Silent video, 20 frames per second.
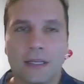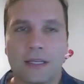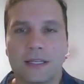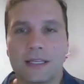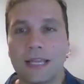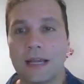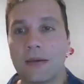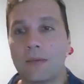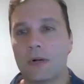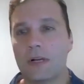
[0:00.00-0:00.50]

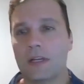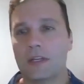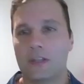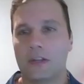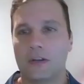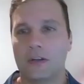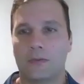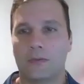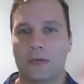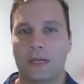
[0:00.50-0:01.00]
Yeah, well,
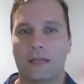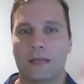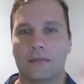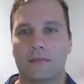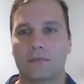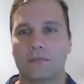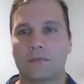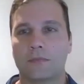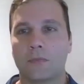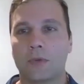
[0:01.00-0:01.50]

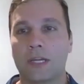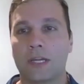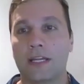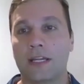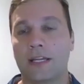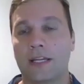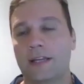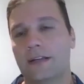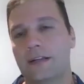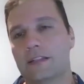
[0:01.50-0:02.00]
we
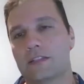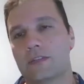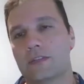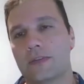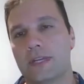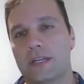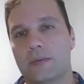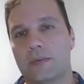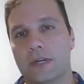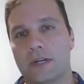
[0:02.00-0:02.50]
here at
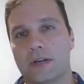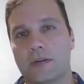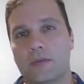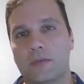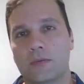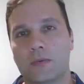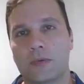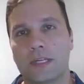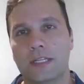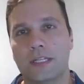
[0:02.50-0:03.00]
Zerene, we're
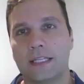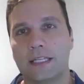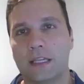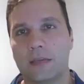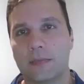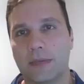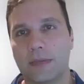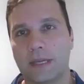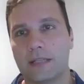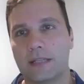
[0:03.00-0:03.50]
really
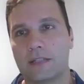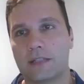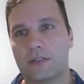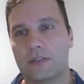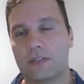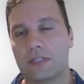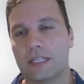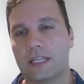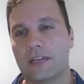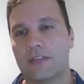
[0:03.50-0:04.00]
committed
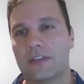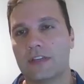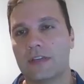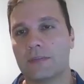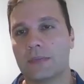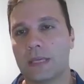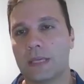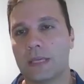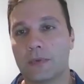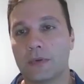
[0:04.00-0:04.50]
to
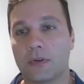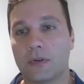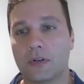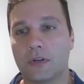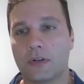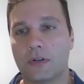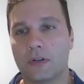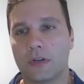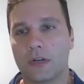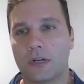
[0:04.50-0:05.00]
giving
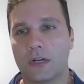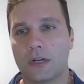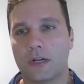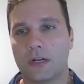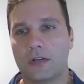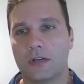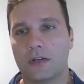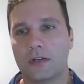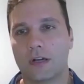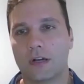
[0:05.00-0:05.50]
people
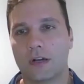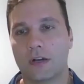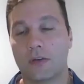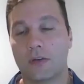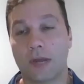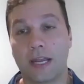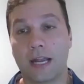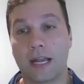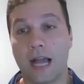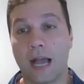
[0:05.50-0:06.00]
a
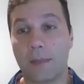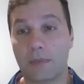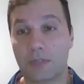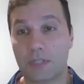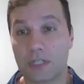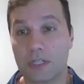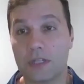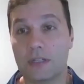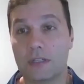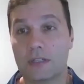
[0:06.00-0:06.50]
great
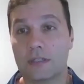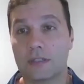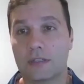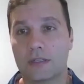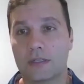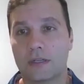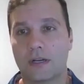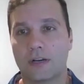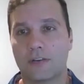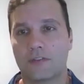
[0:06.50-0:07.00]
option
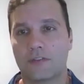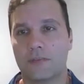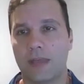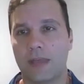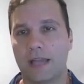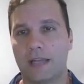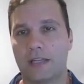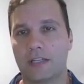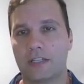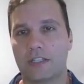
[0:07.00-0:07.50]
for
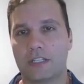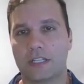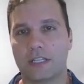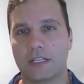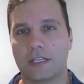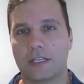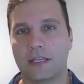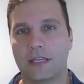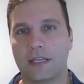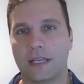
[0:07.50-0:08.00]

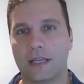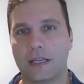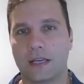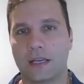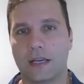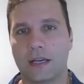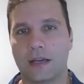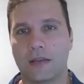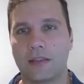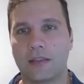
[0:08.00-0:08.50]
managing
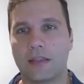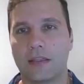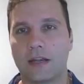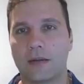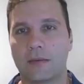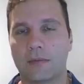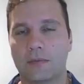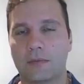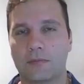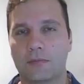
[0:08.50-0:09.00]

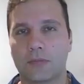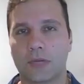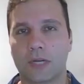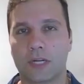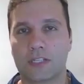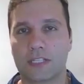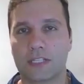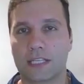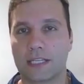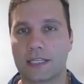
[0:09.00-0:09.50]
their
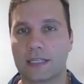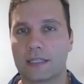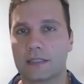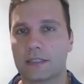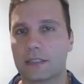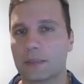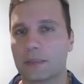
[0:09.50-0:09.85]
ruxing,